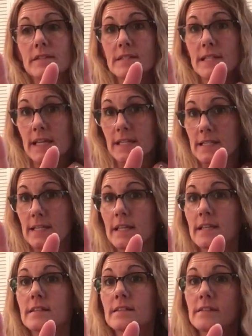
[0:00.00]

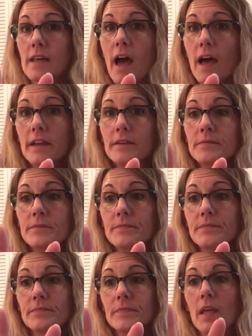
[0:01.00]
standing in the sun.
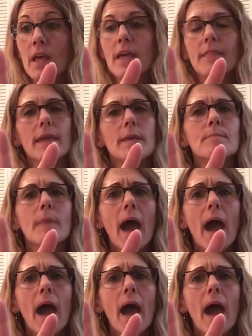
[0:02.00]
They